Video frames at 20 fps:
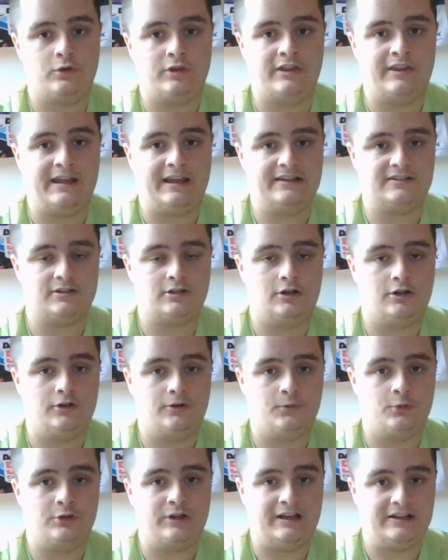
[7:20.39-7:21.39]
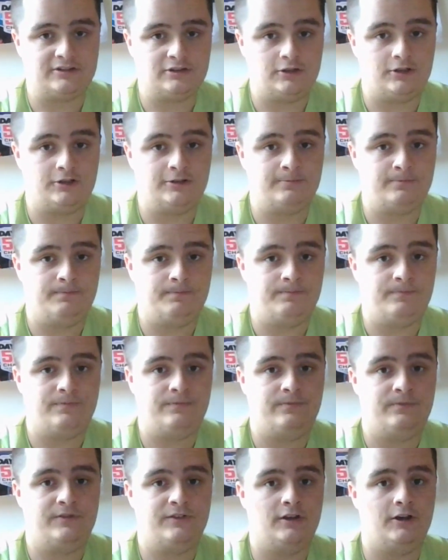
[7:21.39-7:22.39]
NASCAR.
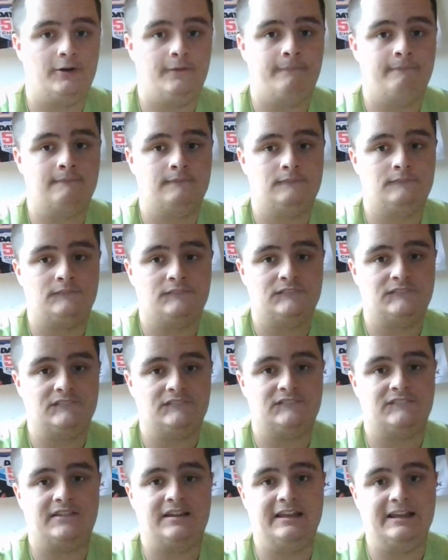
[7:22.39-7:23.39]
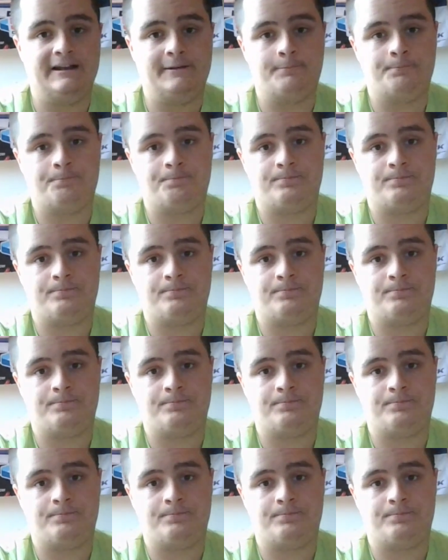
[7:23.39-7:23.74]
So, yeah.